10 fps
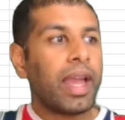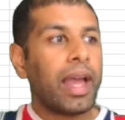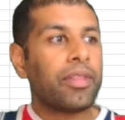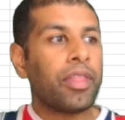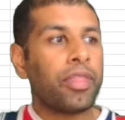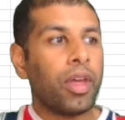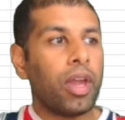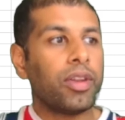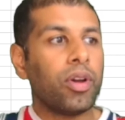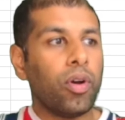and the
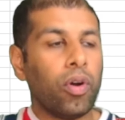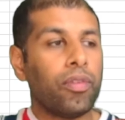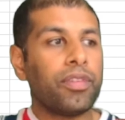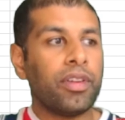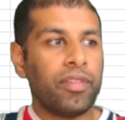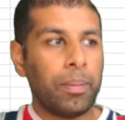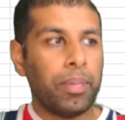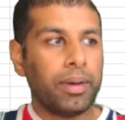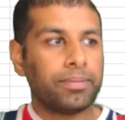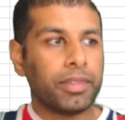third of
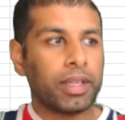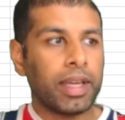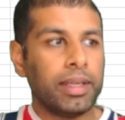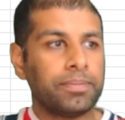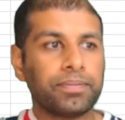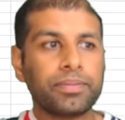November. Okay.